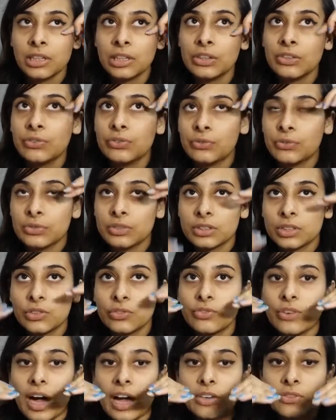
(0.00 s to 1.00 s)
if
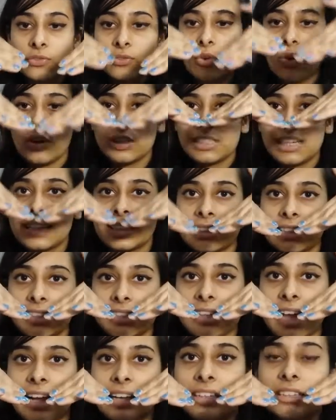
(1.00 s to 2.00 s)
the one falls at
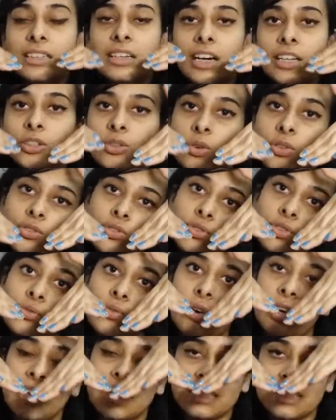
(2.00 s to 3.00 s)
this angle, the other also should
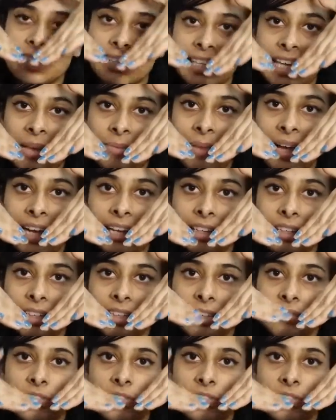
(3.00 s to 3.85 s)
fall at the same angle.